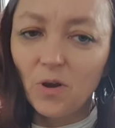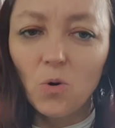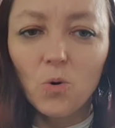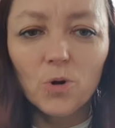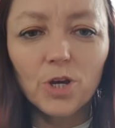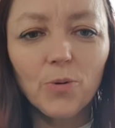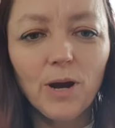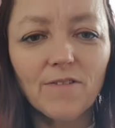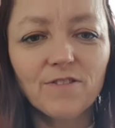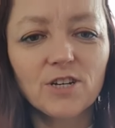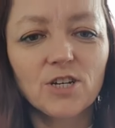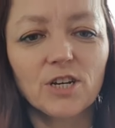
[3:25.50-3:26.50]
all you
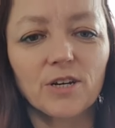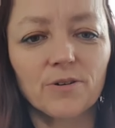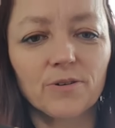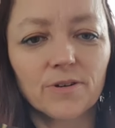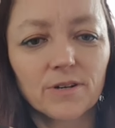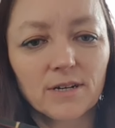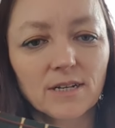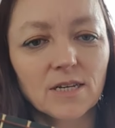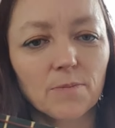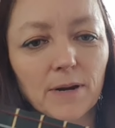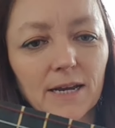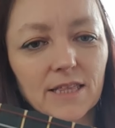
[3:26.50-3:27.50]
have to do
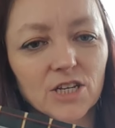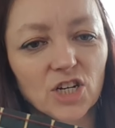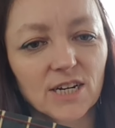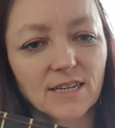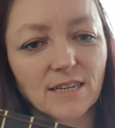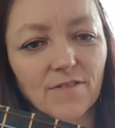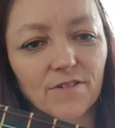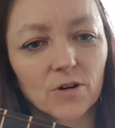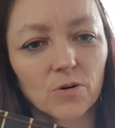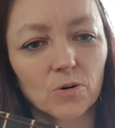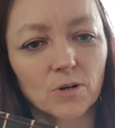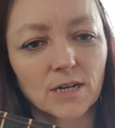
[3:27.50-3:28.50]
to play the G7
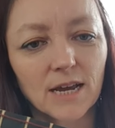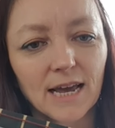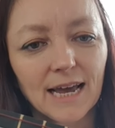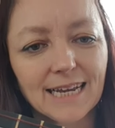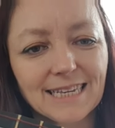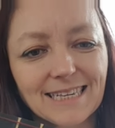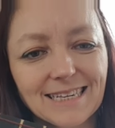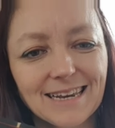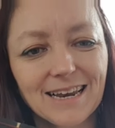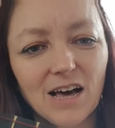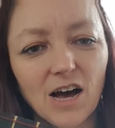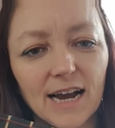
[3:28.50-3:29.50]
chord is
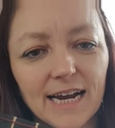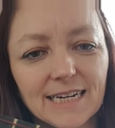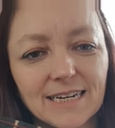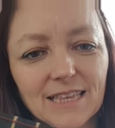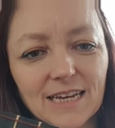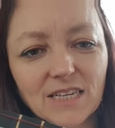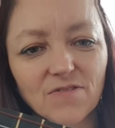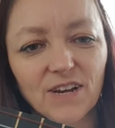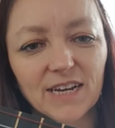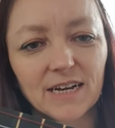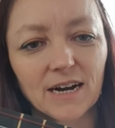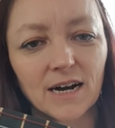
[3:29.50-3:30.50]
slide this
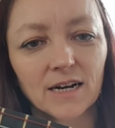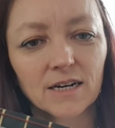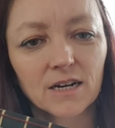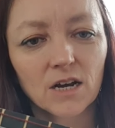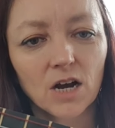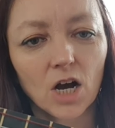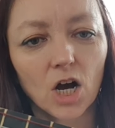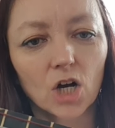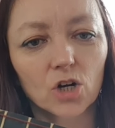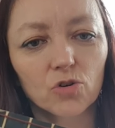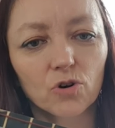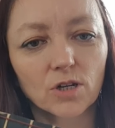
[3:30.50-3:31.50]
finger
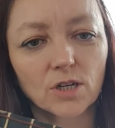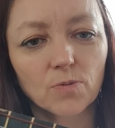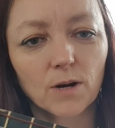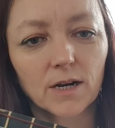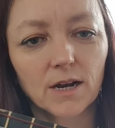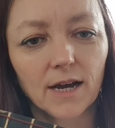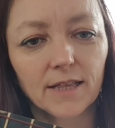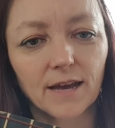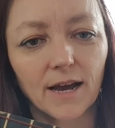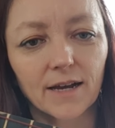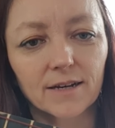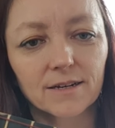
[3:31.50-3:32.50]
across one like
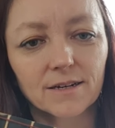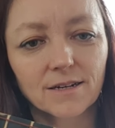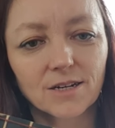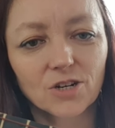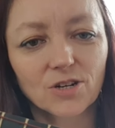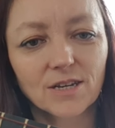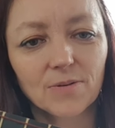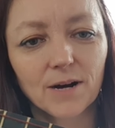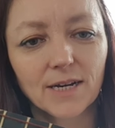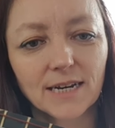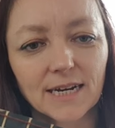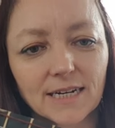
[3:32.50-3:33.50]
that. Did you see what
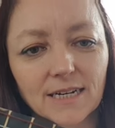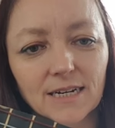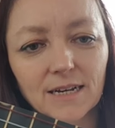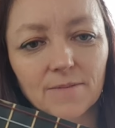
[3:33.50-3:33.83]
I did?